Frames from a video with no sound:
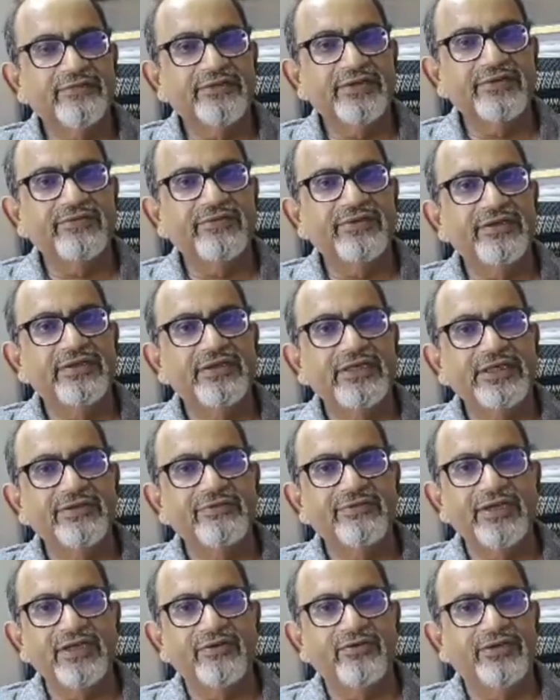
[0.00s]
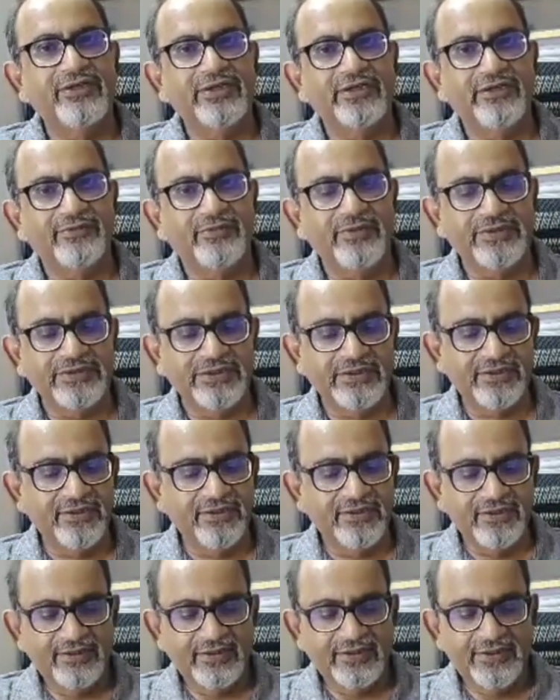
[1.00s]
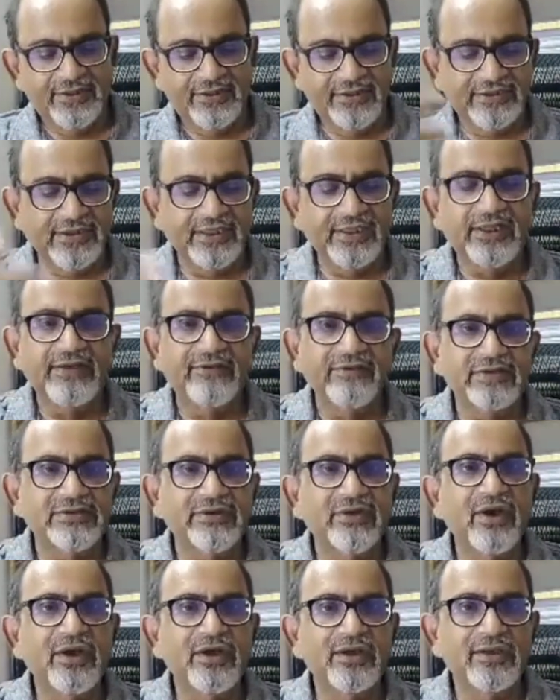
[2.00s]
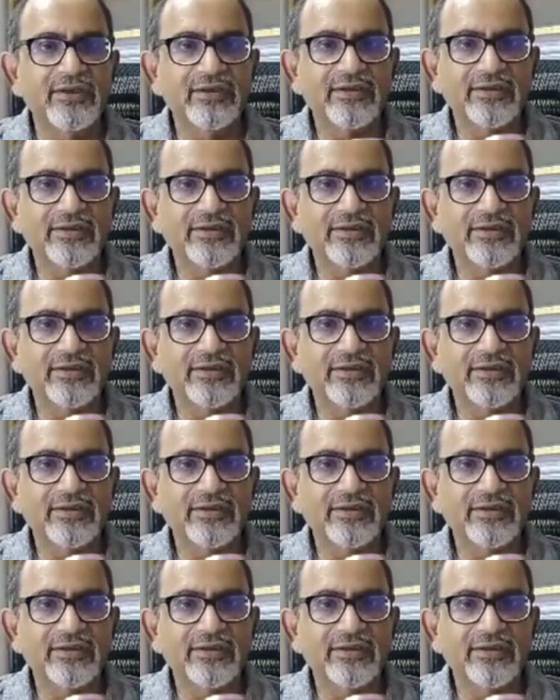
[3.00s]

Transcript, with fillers: we re-evaluated the patient. His kidney was gone.